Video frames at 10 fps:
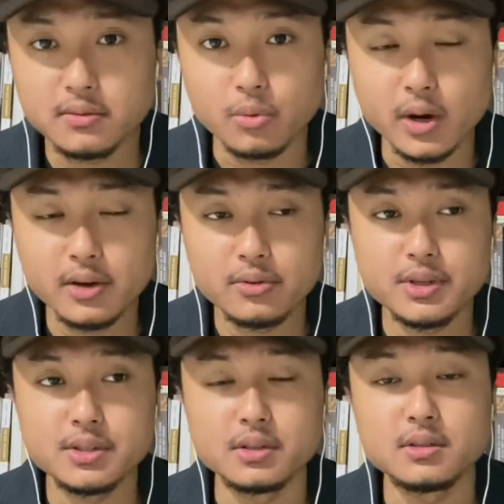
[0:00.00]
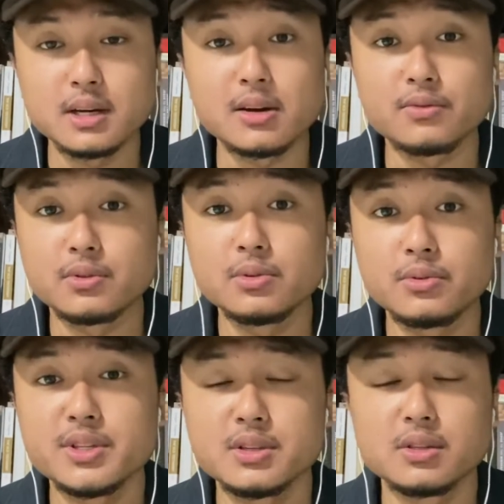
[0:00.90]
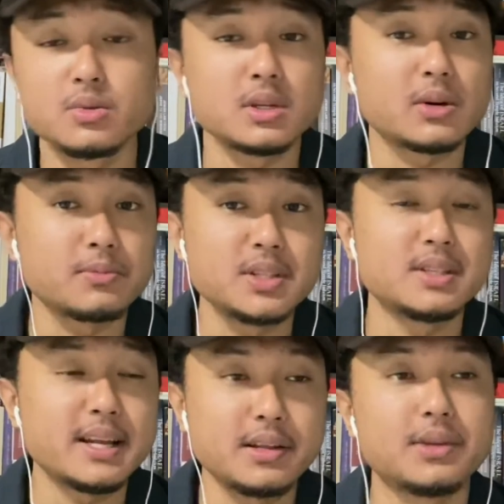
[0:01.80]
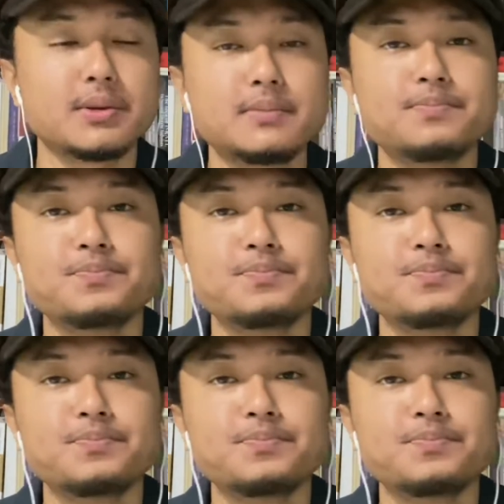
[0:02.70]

one reason out of 2 reasons which I will present here